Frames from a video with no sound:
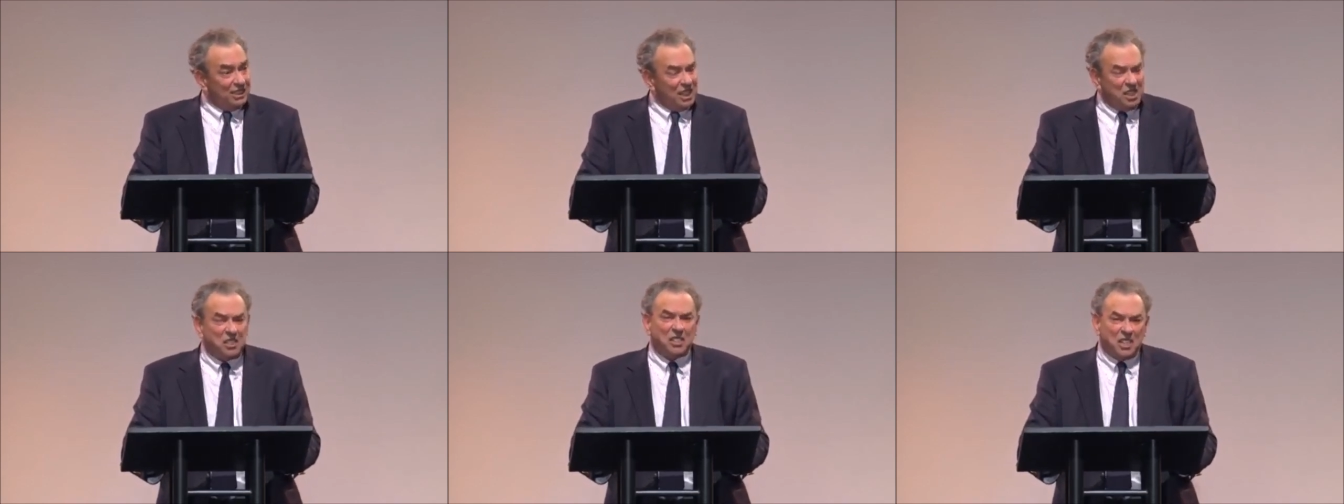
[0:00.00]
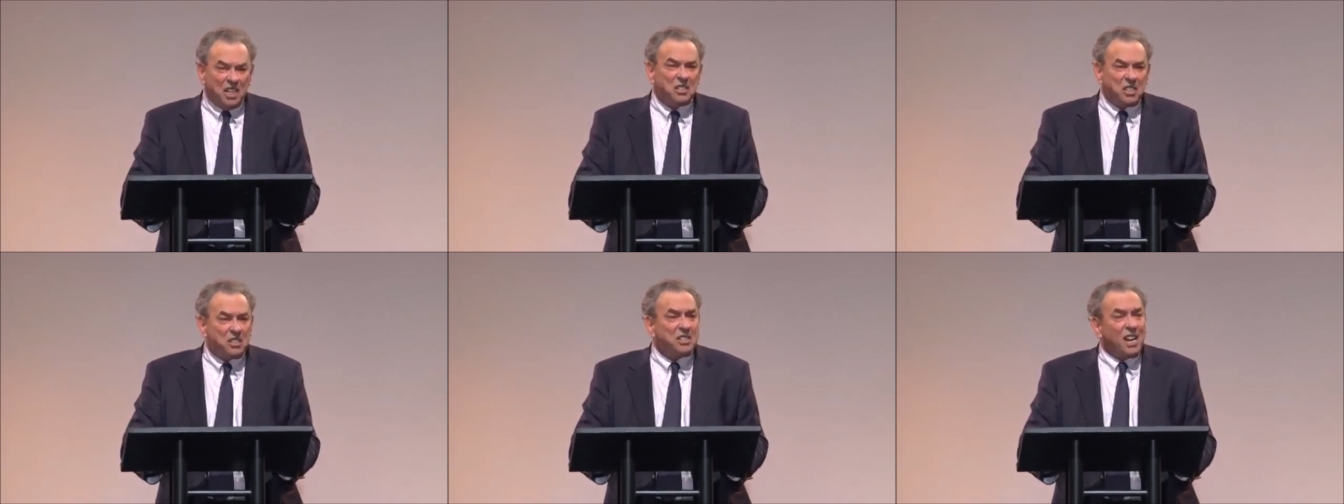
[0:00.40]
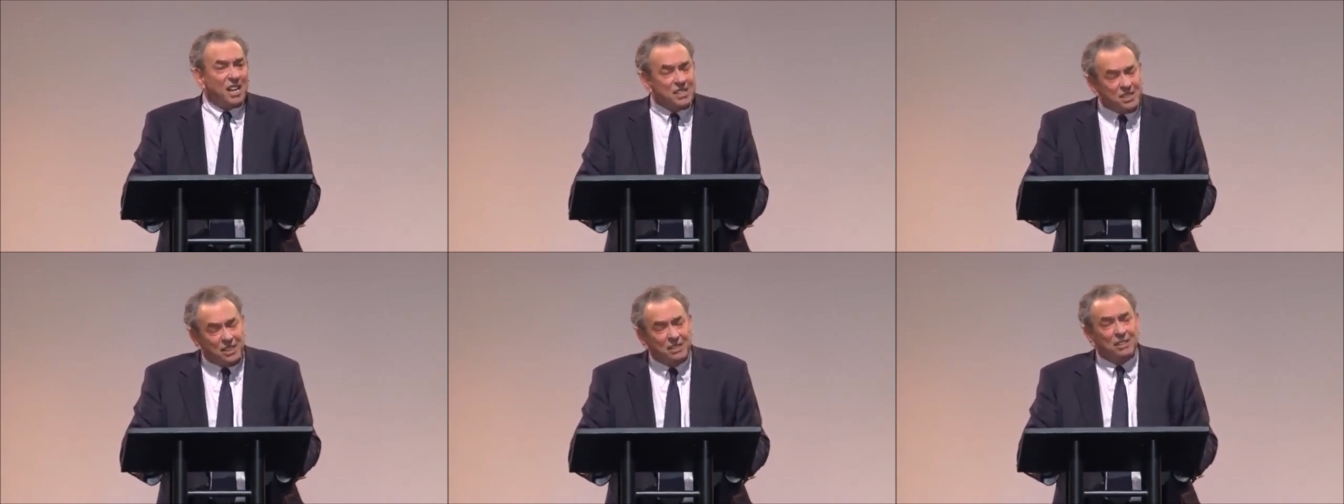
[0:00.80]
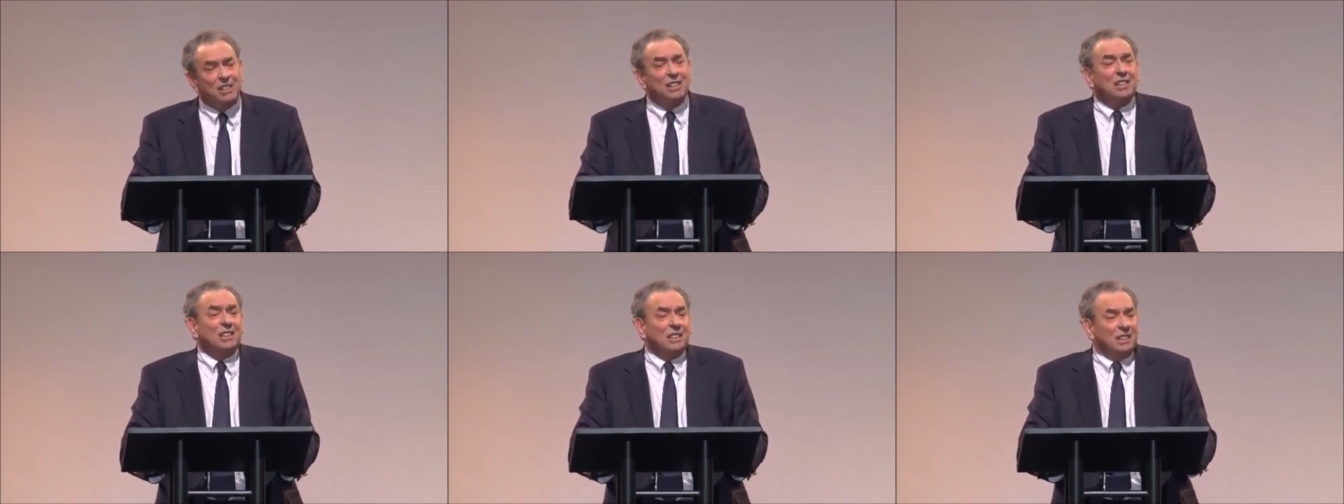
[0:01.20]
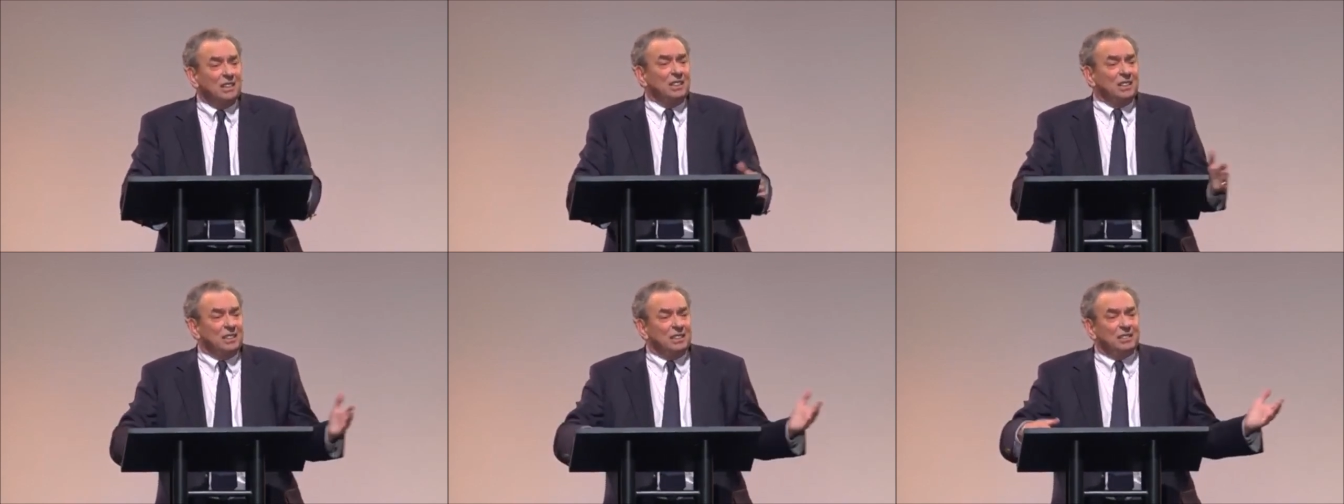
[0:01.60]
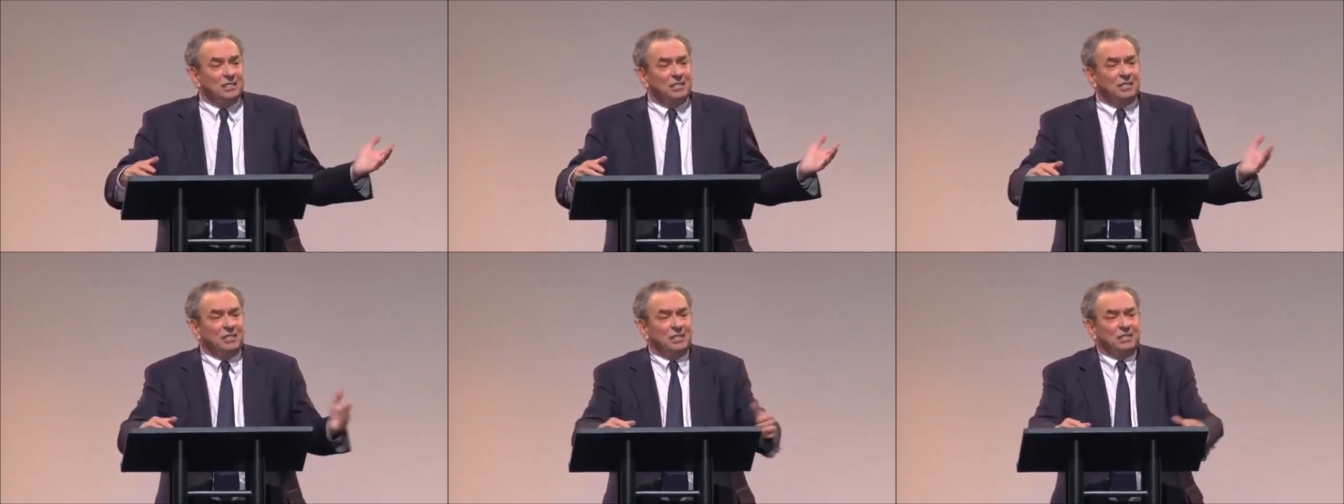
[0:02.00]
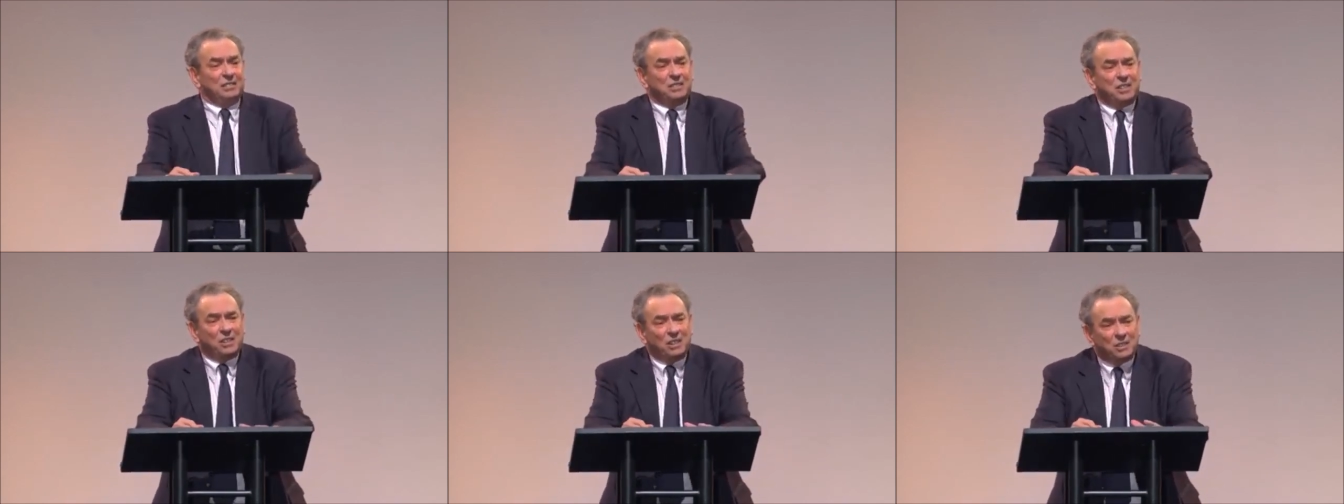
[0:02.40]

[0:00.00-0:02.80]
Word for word: He said, yeah, just, I said, Mr.